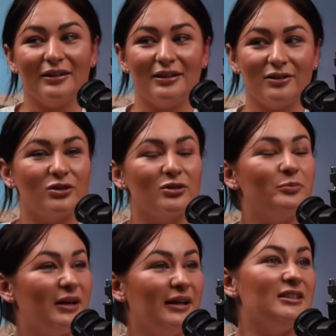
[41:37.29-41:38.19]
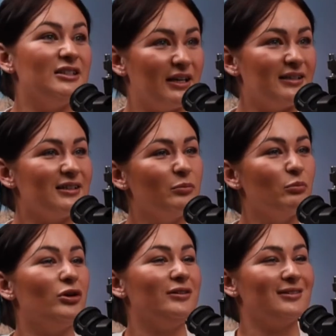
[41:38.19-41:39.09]
and they're super energetic,
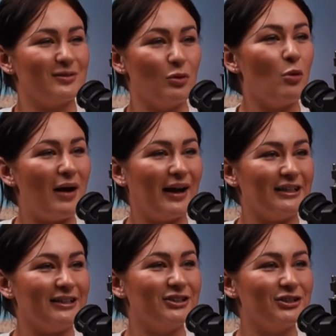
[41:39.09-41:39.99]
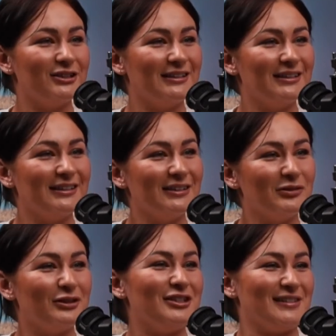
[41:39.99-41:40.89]
but in a small package. Yes.
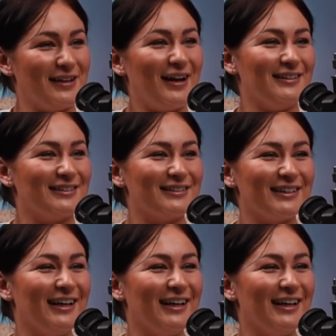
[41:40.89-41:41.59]
Which is nice.